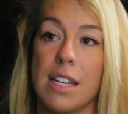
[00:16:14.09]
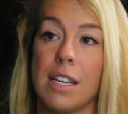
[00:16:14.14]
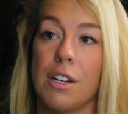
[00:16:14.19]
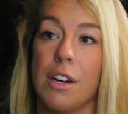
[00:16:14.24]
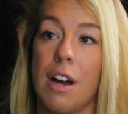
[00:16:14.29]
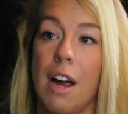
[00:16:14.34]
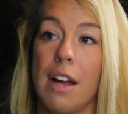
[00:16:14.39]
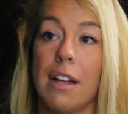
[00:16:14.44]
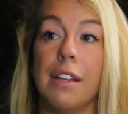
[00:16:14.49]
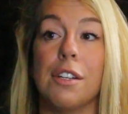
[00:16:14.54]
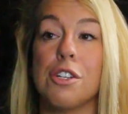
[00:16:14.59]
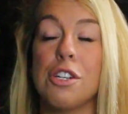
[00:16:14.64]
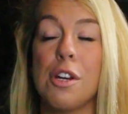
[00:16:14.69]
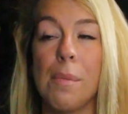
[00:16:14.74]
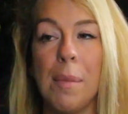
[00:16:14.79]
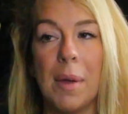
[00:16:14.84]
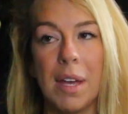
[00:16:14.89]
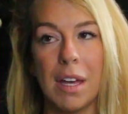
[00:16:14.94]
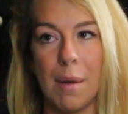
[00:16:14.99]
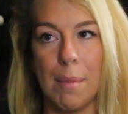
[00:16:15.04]
Inner Island
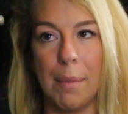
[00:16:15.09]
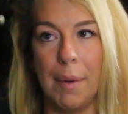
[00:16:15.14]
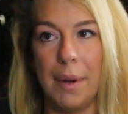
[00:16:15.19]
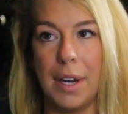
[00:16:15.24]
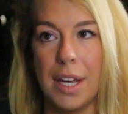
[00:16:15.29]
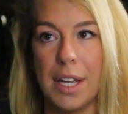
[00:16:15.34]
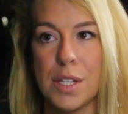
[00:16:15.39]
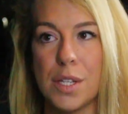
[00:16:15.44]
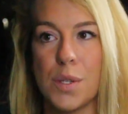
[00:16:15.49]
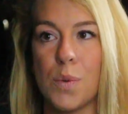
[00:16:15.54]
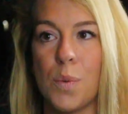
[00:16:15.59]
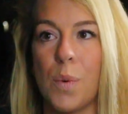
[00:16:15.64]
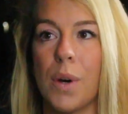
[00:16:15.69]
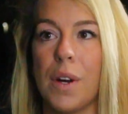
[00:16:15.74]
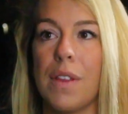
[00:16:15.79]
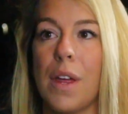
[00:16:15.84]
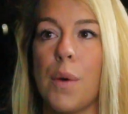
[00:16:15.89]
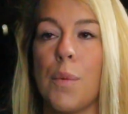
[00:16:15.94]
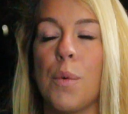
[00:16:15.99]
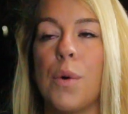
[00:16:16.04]
Shipping Companies
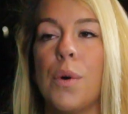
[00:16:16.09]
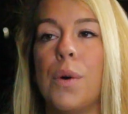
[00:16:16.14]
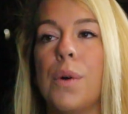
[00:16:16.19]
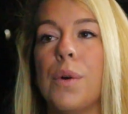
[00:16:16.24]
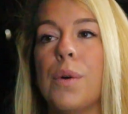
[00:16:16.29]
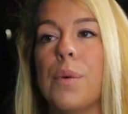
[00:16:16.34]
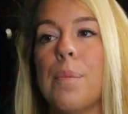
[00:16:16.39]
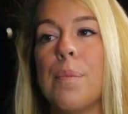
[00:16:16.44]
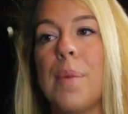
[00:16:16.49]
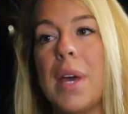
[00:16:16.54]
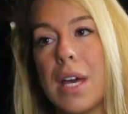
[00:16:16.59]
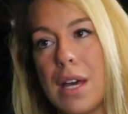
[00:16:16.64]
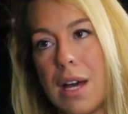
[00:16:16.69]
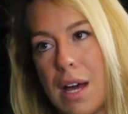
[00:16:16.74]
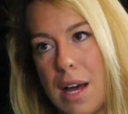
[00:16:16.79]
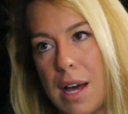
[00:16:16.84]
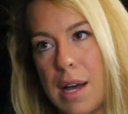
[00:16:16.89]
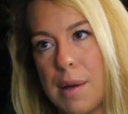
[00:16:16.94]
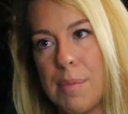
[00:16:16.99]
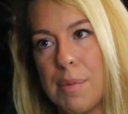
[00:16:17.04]
where they will pick
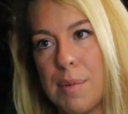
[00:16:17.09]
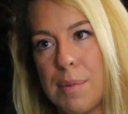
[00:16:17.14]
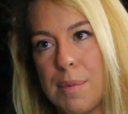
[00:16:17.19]
up